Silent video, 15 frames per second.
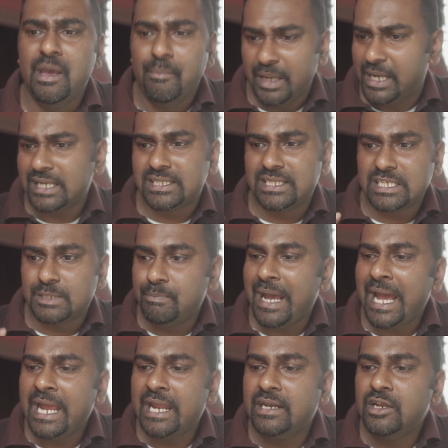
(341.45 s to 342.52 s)
because this
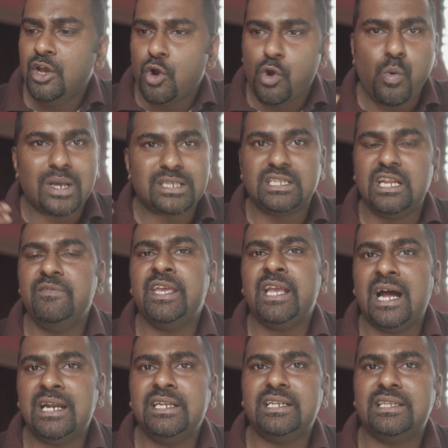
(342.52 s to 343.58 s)
man who was living
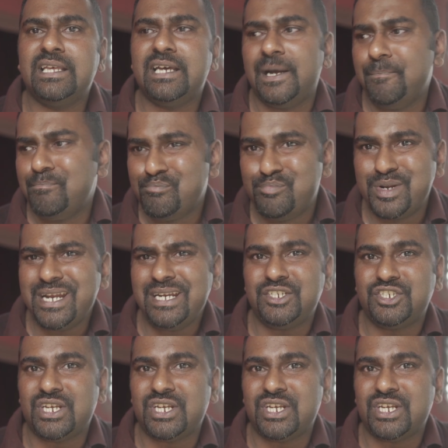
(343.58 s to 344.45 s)
under the bridge,